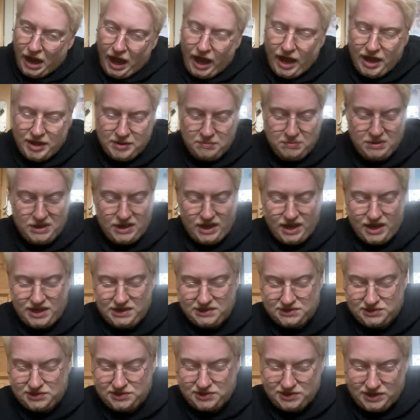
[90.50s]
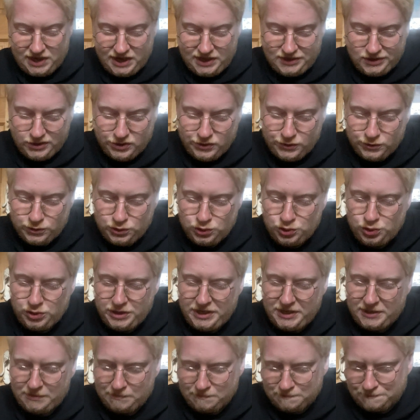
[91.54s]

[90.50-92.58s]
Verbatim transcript: IPAs in the country.